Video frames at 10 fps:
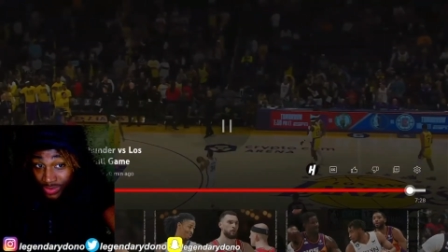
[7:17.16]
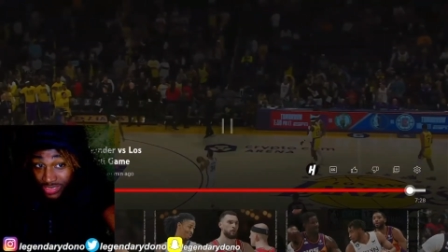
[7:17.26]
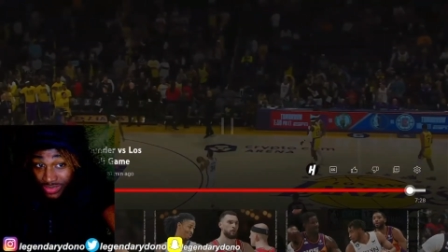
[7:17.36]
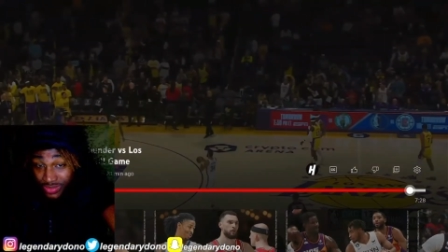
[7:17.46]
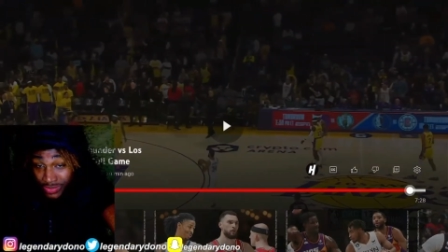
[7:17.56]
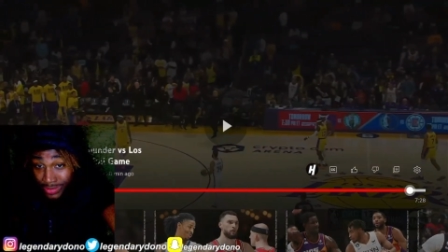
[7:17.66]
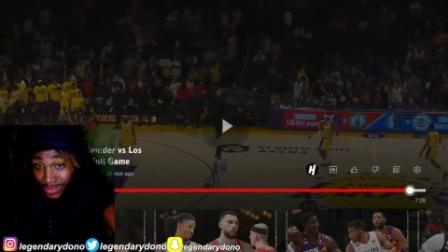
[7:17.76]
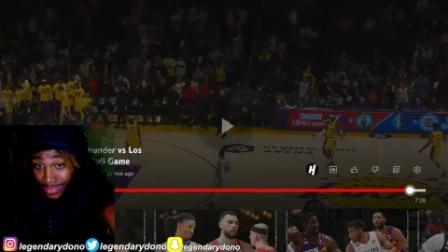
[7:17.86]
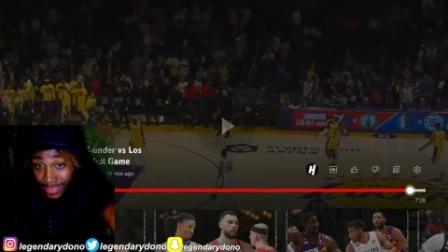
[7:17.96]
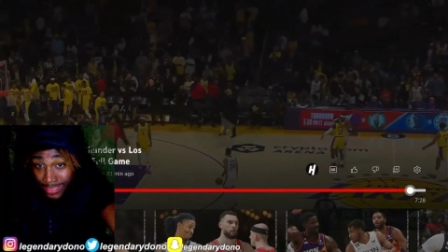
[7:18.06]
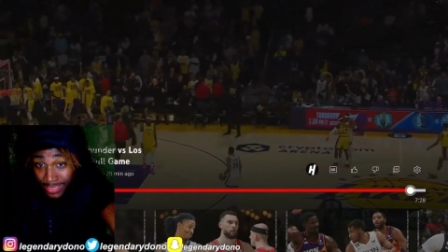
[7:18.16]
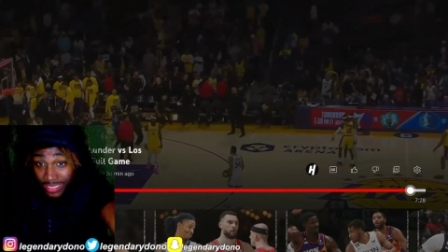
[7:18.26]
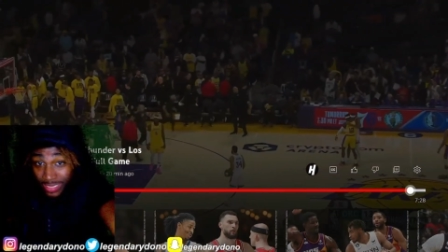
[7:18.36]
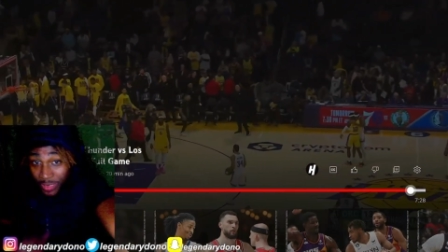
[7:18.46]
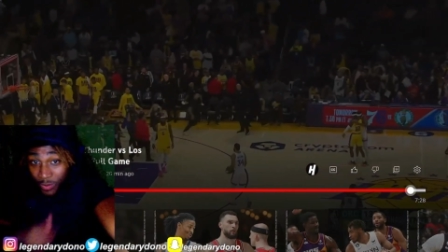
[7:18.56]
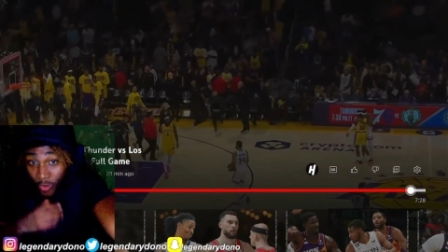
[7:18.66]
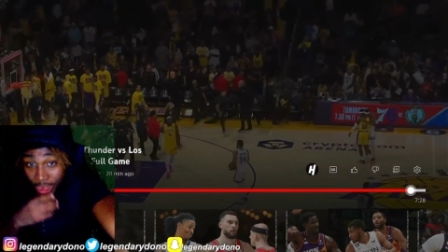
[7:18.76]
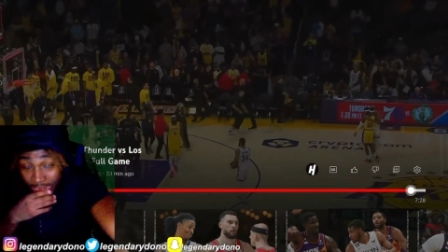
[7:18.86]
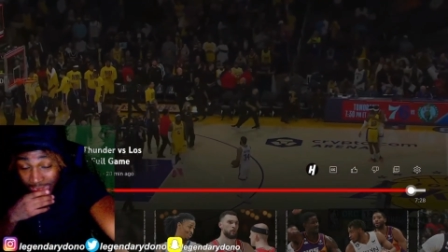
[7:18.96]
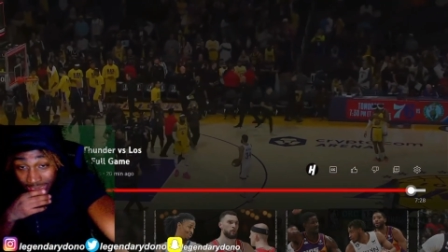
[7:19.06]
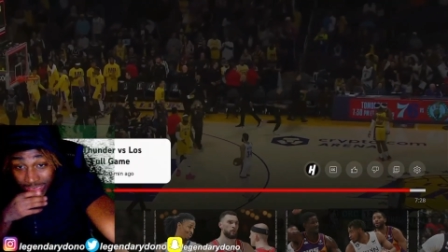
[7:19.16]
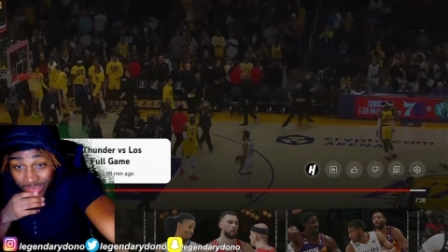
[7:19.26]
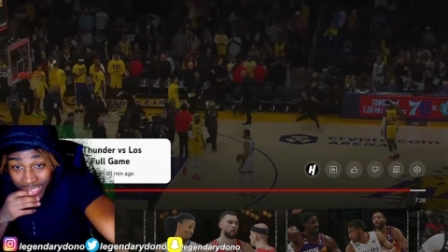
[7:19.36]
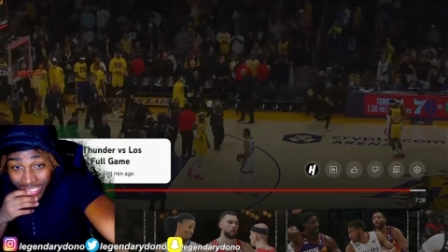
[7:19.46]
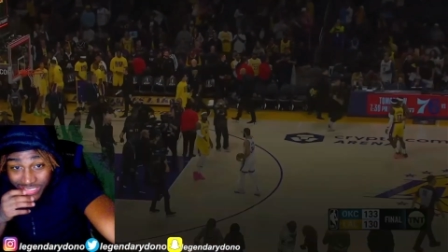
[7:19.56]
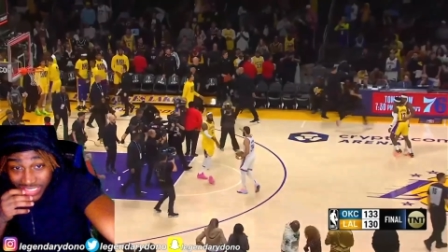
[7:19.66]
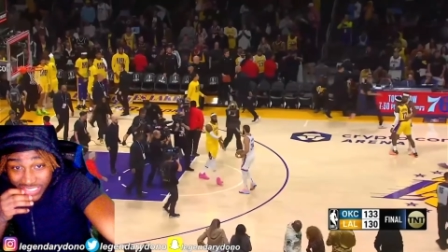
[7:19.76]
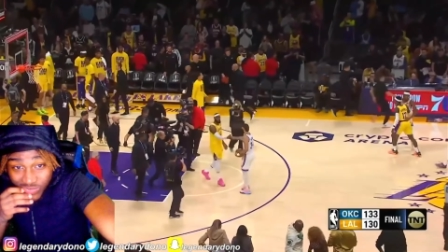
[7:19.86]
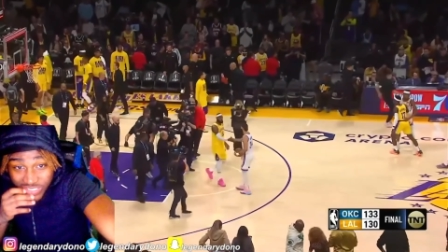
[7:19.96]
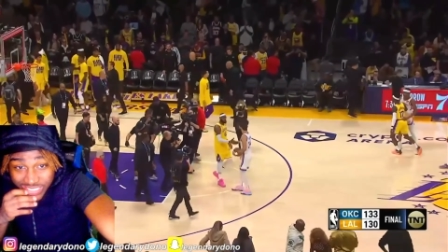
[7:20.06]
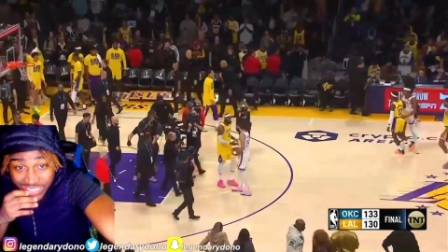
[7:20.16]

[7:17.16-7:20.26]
So, LeBron, congratulations once